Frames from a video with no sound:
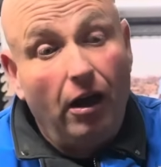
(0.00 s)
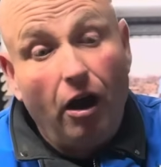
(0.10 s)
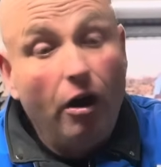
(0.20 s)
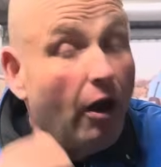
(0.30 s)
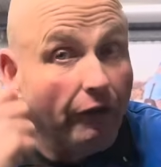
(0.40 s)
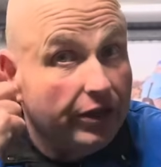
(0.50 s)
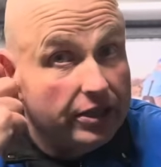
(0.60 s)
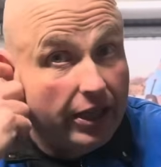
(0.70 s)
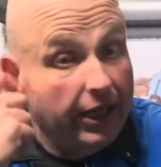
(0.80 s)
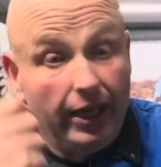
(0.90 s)
Or
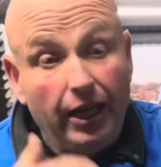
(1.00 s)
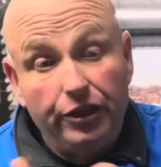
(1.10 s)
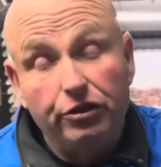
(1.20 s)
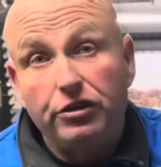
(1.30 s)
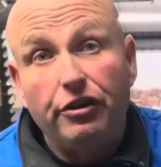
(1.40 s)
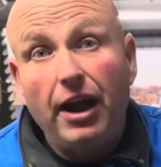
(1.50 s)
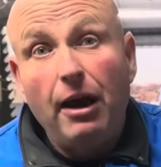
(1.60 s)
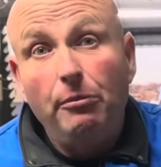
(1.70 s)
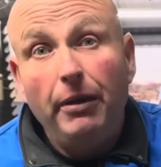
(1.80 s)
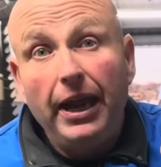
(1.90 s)
obviously just
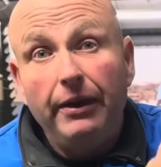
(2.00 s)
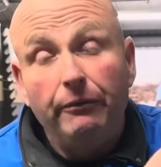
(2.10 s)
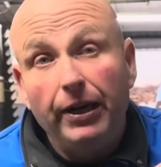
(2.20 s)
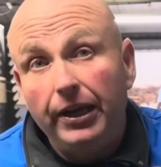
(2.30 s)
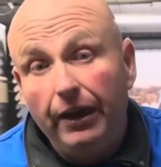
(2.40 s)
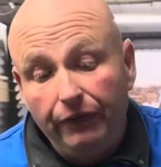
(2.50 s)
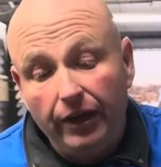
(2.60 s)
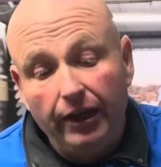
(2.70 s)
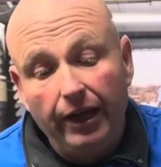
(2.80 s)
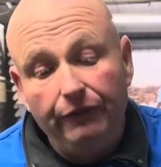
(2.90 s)
ground bait when if
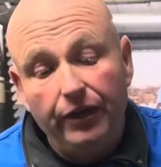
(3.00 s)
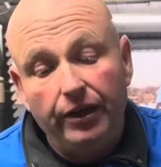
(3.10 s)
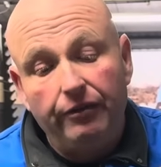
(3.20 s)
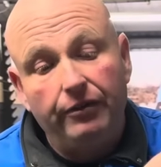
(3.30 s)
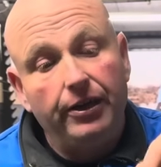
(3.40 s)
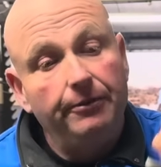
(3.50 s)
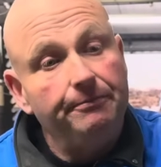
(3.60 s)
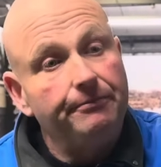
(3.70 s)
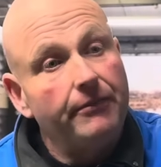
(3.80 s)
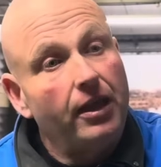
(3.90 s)
you're
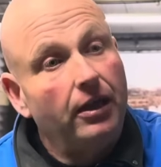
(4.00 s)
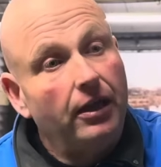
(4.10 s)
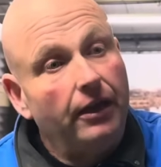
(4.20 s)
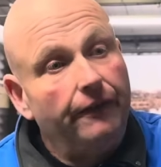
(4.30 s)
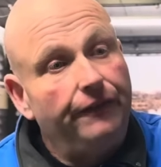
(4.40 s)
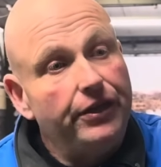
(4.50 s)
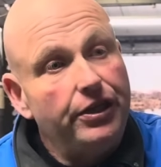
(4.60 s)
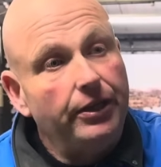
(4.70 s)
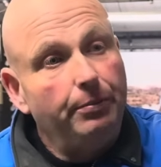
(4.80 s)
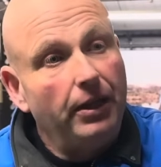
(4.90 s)

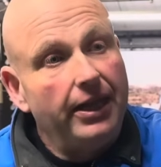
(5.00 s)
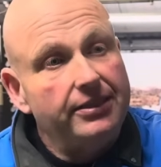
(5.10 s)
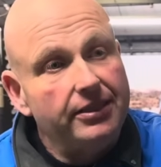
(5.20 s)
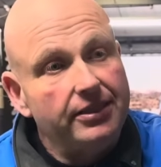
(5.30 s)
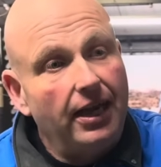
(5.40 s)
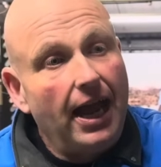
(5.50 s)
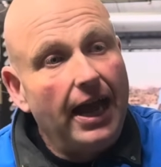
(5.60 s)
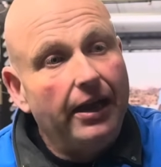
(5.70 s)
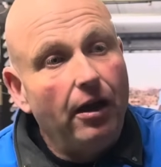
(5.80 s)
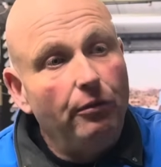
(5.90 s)
fishing the places that I
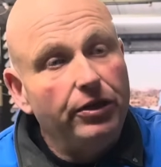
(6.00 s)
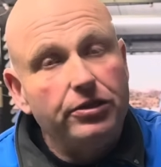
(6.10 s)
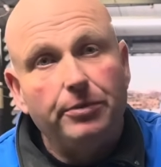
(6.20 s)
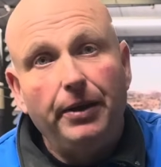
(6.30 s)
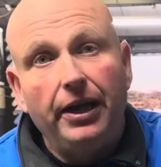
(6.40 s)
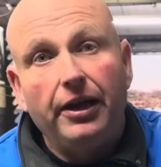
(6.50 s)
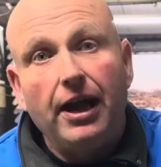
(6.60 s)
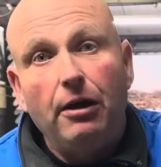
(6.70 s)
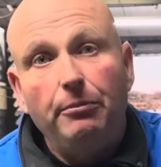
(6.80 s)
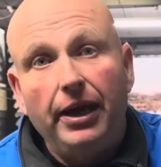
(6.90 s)
go with just a bit of
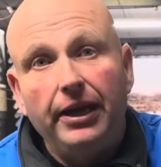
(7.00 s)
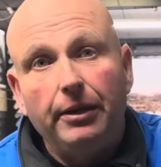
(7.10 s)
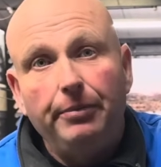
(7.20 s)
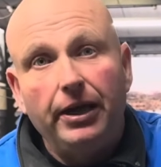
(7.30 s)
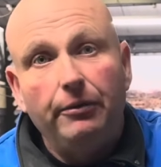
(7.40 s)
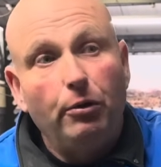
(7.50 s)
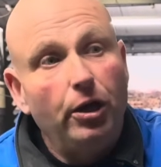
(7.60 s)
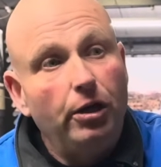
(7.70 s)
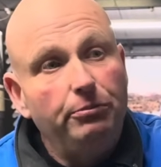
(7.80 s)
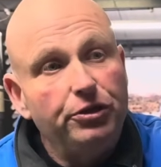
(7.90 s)
ground bait and a bit of
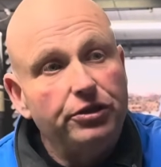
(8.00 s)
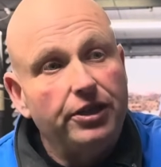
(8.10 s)
worm just to